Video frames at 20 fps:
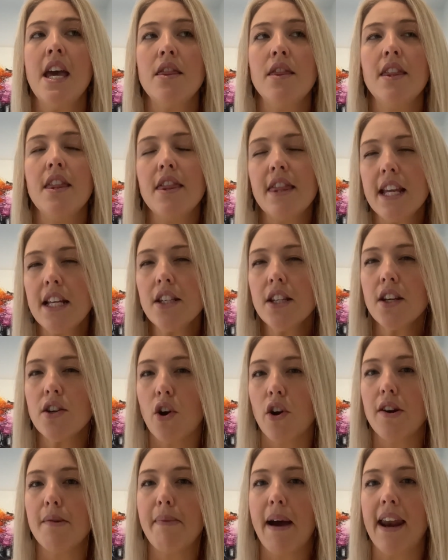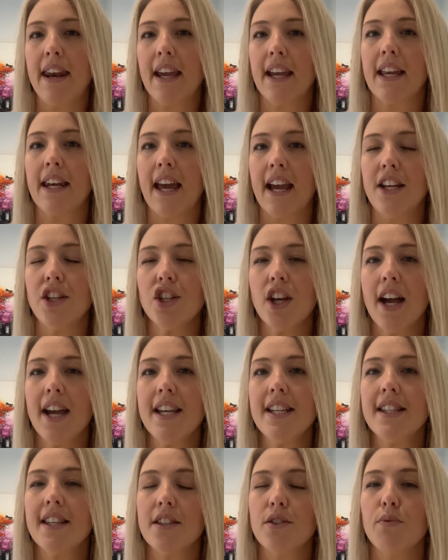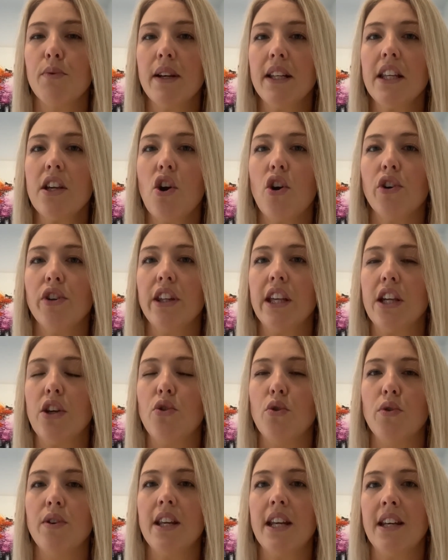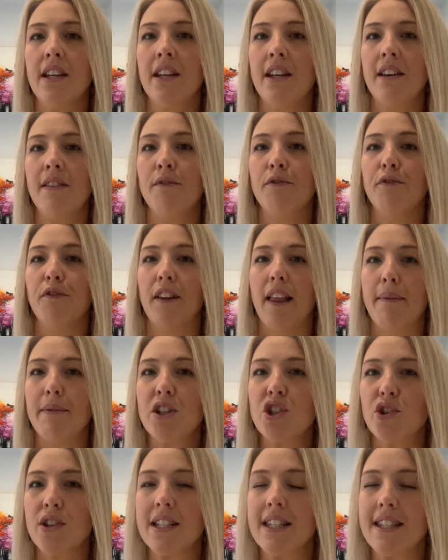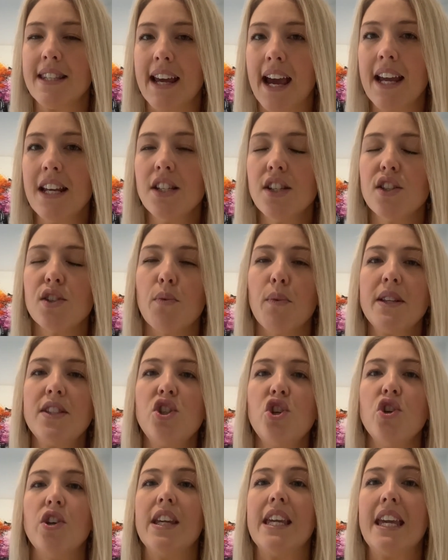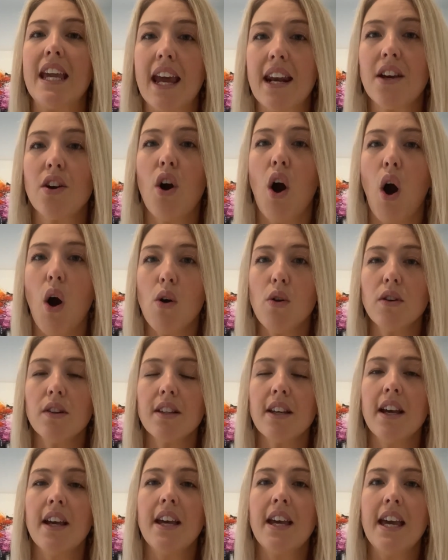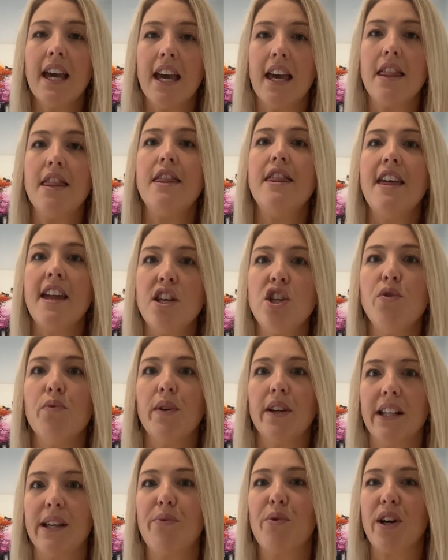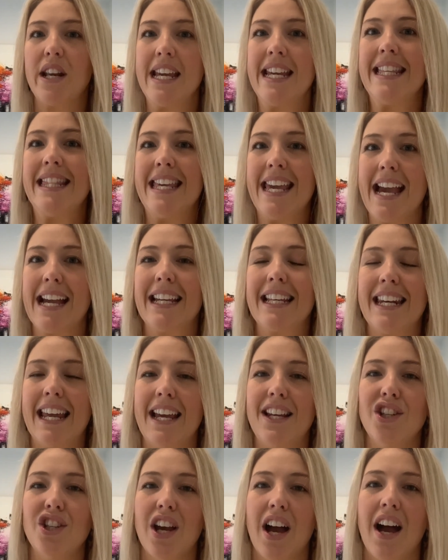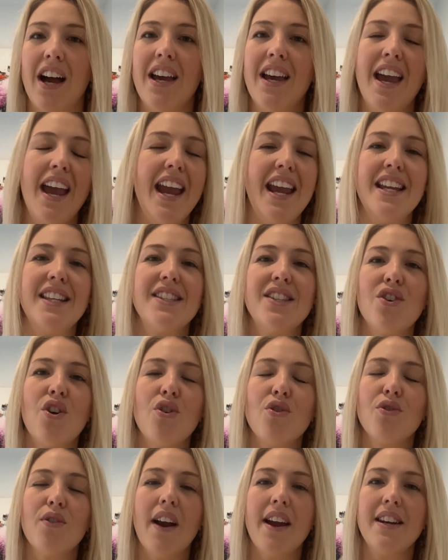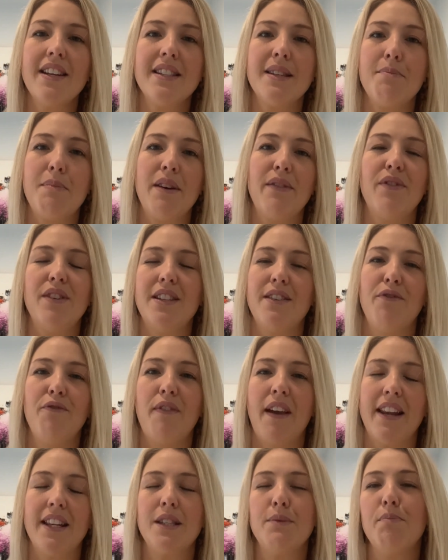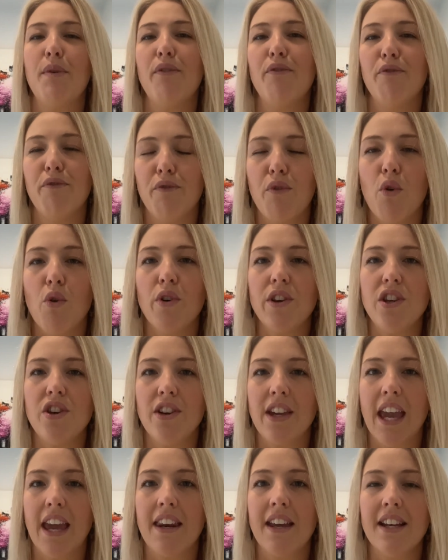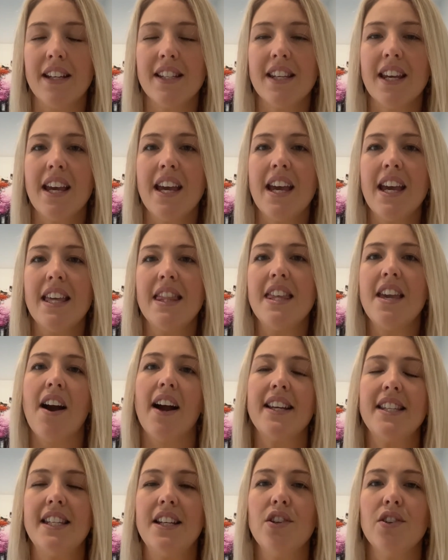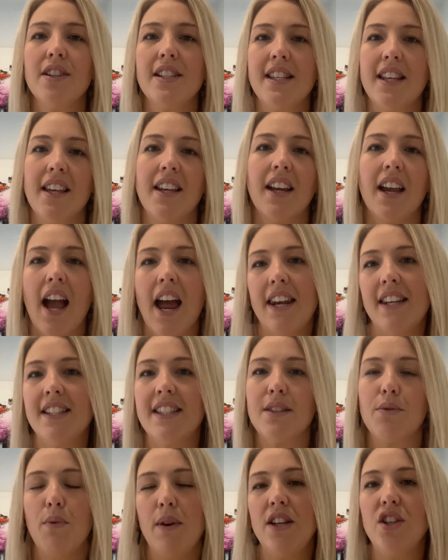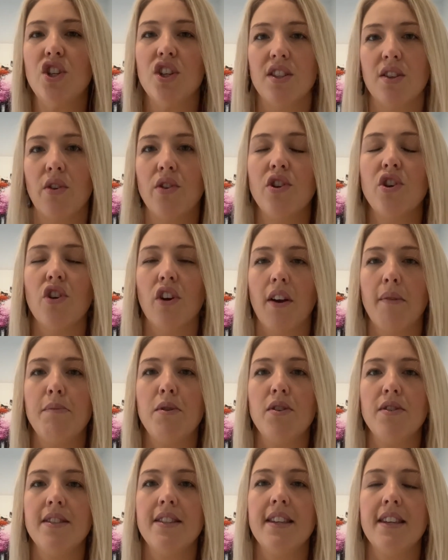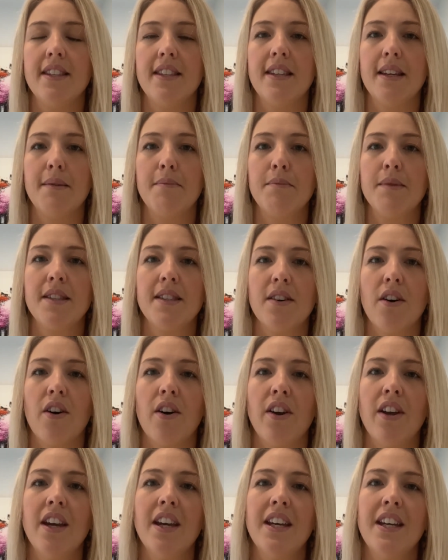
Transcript: The thing to note about Echinacea is it's really only good in an inflammatory state. So once you get a cold, then you really want to hit the Echinacea. It's not great as a bit of a defense before you get it. The idea is it kind of switches on your immune system. So